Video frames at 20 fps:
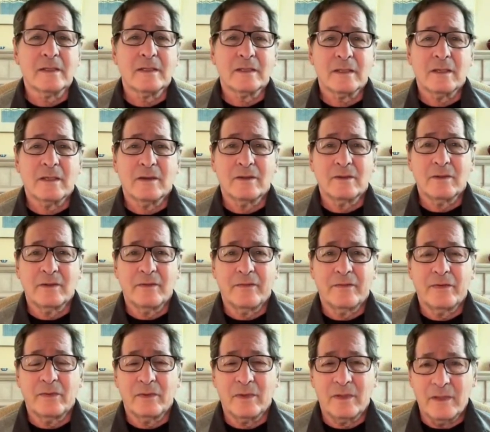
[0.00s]
So
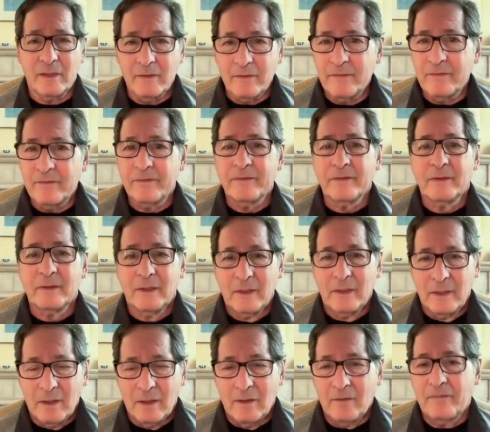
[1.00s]
if you give
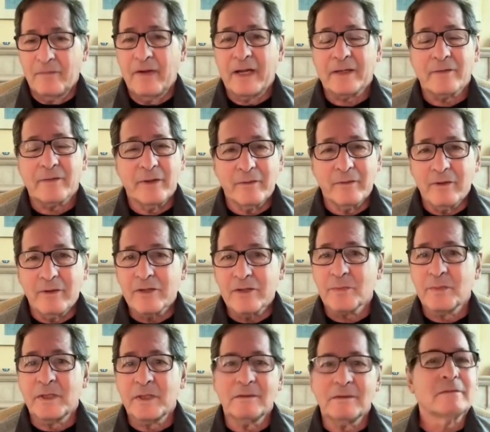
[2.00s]
olfactory
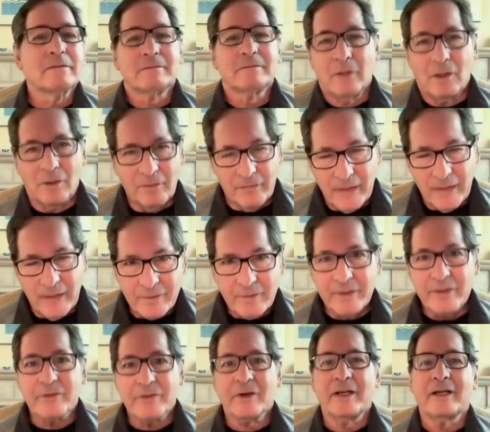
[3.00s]
enrichment,
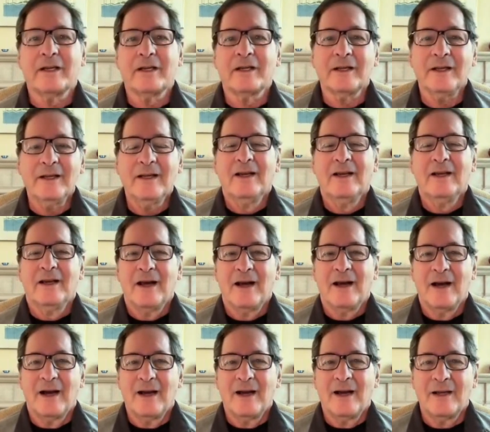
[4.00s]
olfactory training
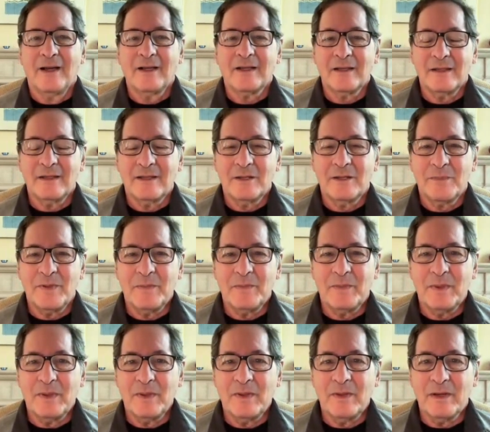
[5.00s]
to
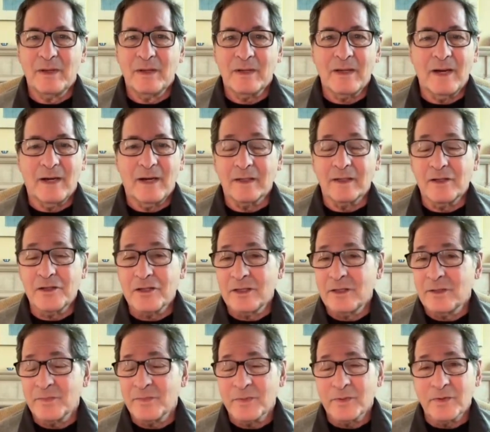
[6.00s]
people, their
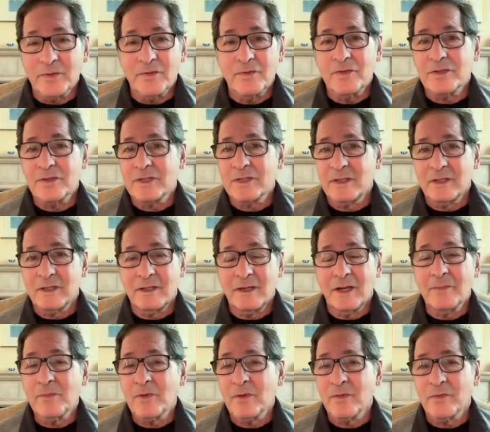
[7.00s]
cognition improves in a
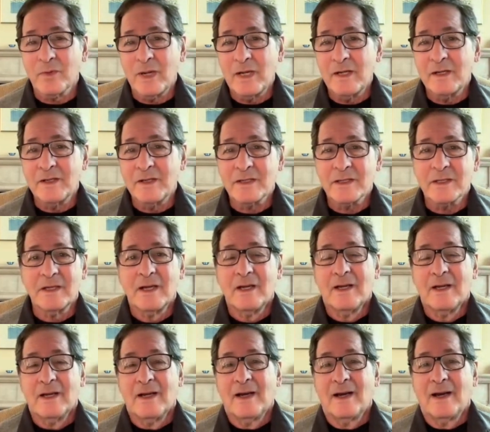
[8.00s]
number of ways.
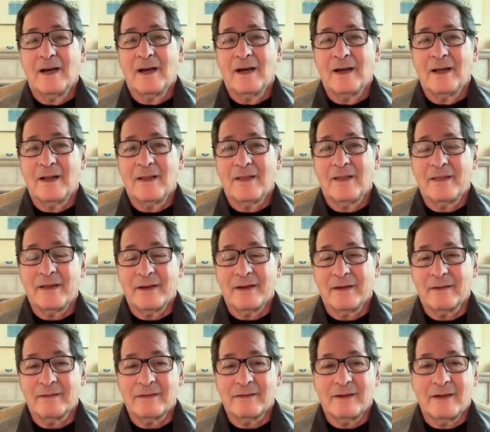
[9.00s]

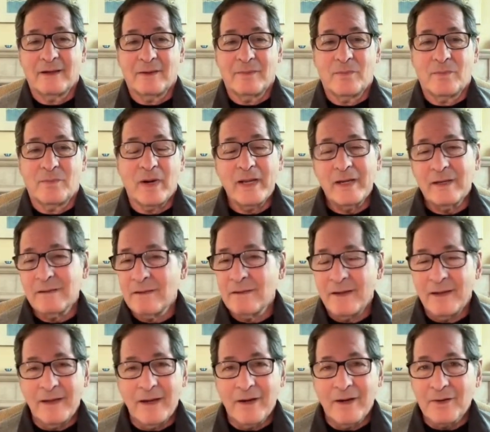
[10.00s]
Their
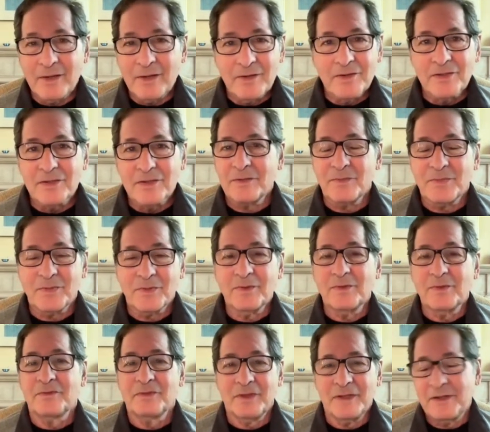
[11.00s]
brain areas
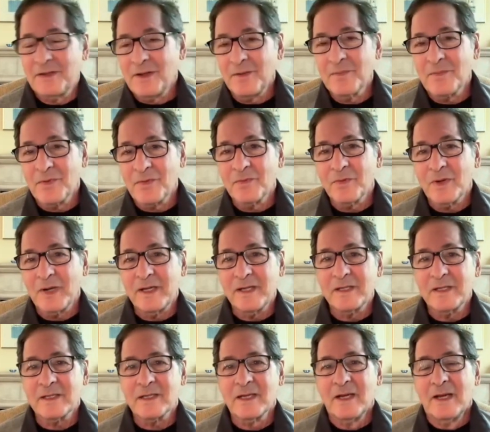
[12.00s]
improve in a number of
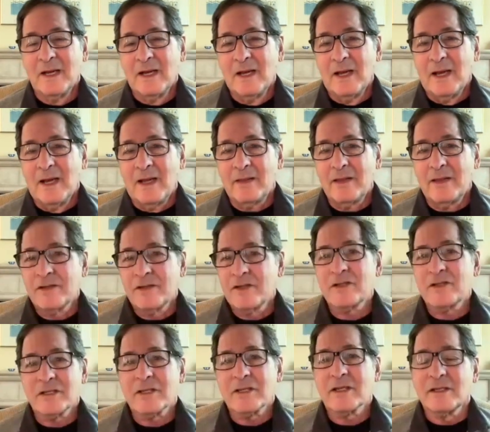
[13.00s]
ways. And this
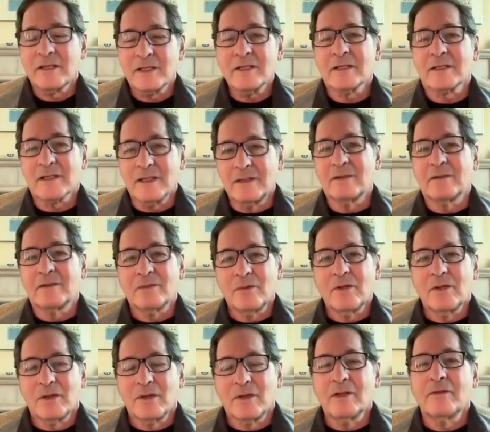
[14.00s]
is just consistent
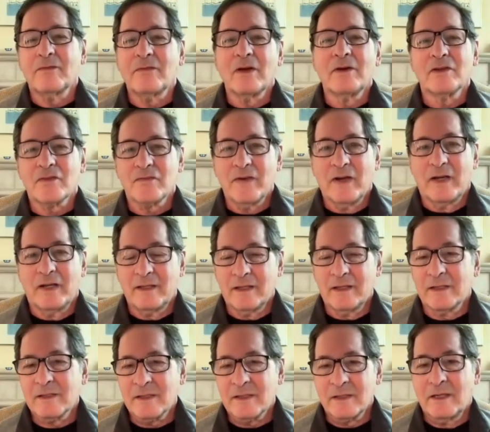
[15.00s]
with all of those
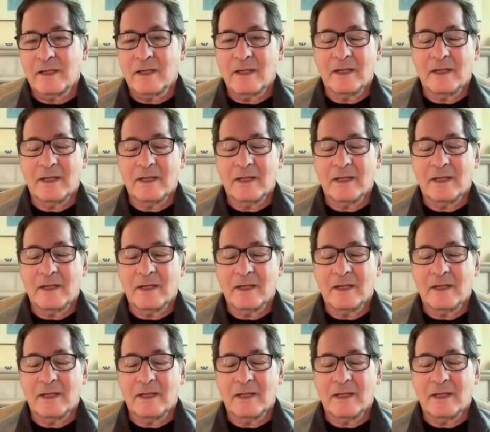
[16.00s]
findings.